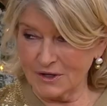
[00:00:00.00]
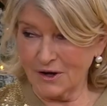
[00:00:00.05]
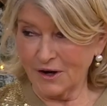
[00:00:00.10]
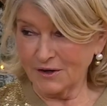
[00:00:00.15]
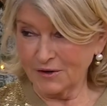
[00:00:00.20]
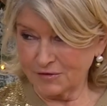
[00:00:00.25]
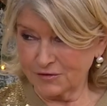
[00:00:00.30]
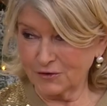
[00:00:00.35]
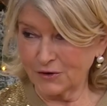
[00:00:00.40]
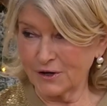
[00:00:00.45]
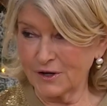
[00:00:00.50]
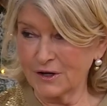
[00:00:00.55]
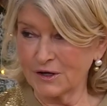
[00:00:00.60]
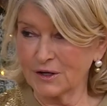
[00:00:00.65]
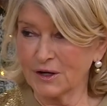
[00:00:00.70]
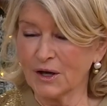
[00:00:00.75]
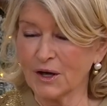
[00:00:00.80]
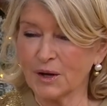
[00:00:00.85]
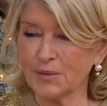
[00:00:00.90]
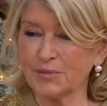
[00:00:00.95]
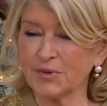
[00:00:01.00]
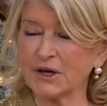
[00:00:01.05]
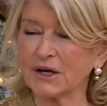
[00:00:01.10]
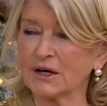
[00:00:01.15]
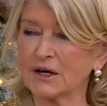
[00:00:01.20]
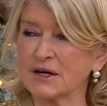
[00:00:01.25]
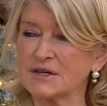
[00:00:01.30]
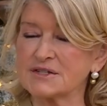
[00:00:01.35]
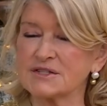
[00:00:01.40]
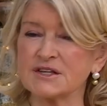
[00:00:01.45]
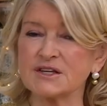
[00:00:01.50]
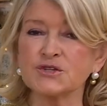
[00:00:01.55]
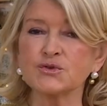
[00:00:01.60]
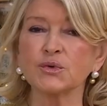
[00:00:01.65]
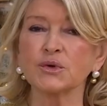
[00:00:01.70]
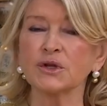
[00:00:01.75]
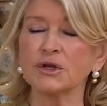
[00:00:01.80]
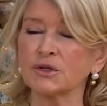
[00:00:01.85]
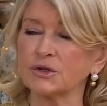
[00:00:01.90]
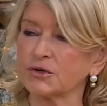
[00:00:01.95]
not afraid. Even more Because confidence. this
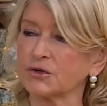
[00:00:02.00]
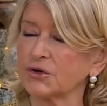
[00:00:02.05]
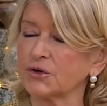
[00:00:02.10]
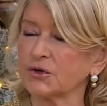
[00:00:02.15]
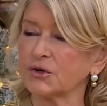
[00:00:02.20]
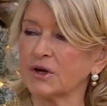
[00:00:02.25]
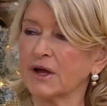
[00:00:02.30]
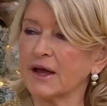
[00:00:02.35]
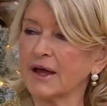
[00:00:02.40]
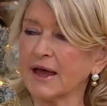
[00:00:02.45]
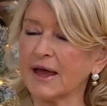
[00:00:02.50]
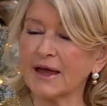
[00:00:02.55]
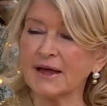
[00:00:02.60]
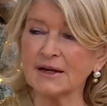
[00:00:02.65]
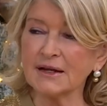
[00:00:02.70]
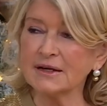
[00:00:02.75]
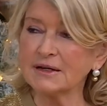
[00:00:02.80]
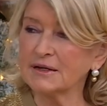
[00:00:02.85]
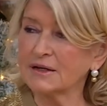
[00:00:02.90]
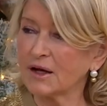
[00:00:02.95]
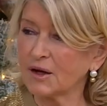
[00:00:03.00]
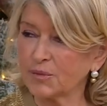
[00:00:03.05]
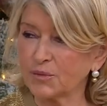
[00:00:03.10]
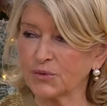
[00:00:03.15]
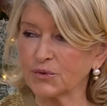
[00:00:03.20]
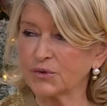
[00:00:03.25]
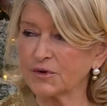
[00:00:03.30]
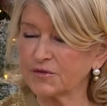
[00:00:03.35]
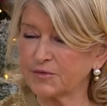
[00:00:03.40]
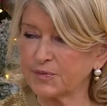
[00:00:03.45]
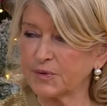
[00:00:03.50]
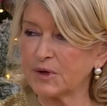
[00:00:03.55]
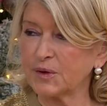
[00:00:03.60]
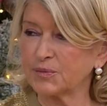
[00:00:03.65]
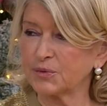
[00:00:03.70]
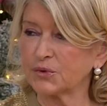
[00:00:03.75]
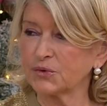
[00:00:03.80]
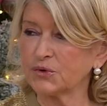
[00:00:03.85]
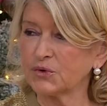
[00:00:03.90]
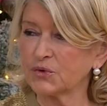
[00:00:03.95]
will alert any number of
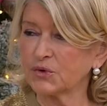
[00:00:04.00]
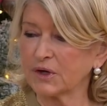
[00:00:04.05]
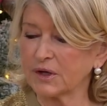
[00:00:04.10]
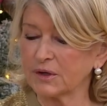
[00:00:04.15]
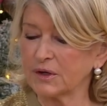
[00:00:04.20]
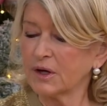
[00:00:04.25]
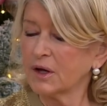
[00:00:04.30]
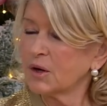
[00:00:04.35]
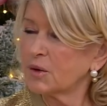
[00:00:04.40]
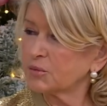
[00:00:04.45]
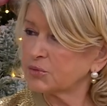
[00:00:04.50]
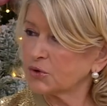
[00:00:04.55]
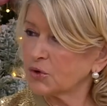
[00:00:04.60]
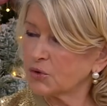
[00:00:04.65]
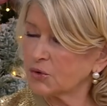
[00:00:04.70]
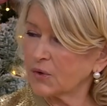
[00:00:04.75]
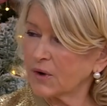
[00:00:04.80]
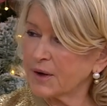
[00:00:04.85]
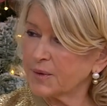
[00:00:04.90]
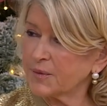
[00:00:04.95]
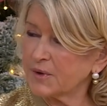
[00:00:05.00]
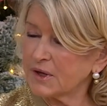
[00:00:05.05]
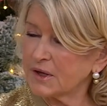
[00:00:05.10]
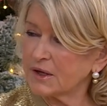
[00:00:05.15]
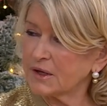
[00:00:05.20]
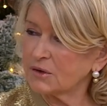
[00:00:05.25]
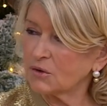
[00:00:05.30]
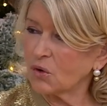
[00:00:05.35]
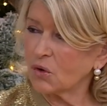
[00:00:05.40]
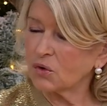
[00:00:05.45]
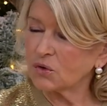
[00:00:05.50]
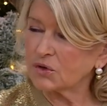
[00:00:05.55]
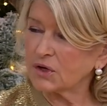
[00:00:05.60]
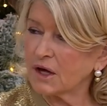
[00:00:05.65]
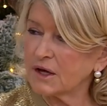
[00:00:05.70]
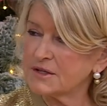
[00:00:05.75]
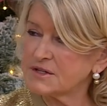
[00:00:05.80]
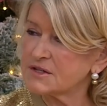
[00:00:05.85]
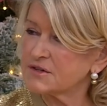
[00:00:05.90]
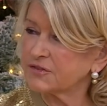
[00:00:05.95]
people. You can program in all
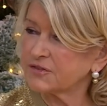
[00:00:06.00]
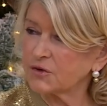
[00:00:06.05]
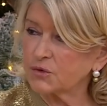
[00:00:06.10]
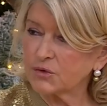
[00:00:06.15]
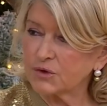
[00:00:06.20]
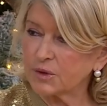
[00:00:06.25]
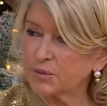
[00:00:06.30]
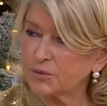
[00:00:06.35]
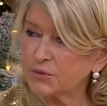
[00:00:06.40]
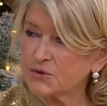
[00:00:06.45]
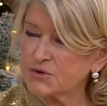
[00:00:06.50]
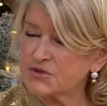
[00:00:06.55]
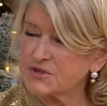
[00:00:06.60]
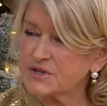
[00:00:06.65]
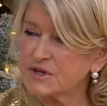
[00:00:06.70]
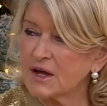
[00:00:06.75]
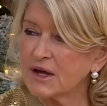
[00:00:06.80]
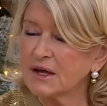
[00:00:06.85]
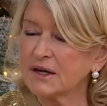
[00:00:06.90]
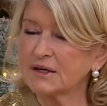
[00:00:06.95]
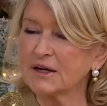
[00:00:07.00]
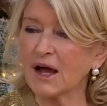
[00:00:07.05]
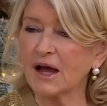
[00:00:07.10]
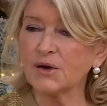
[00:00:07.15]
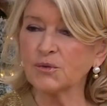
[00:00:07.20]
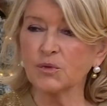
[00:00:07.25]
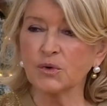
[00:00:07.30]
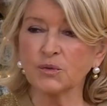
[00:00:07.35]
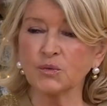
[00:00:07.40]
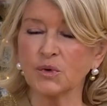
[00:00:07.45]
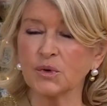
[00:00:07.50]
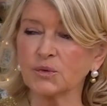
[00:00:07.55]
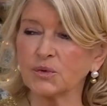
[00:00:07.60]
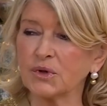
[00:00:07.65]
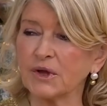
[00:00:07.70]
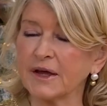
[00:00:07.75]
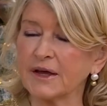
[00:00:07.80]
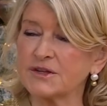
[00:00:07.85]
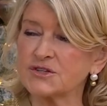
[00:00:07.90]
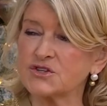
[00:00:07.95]
kinds of phone numbers. 911
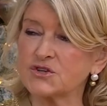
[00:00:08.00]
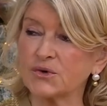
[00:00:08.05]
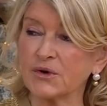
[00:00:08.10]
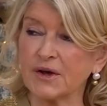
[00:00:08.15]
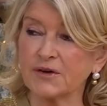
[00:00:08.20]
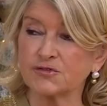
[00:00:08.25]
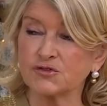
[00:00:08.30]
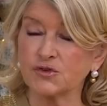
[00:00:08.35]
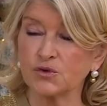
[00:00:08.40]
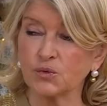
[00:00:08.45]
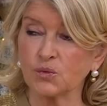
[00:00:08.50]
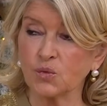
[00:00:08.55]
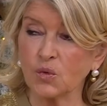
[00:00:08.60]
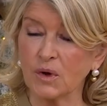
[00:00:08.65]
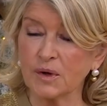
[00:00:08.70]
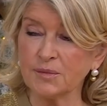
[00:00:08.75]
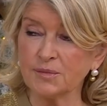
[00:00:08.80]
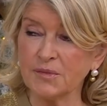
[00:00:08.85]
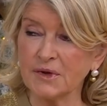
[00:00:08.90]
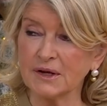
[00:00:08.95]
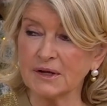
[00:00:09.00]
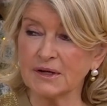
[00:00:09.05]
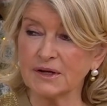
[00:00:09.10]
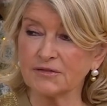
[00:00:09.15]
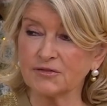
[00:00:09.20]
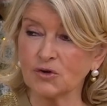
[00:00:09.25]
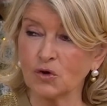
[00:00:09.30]
will answer after one minute if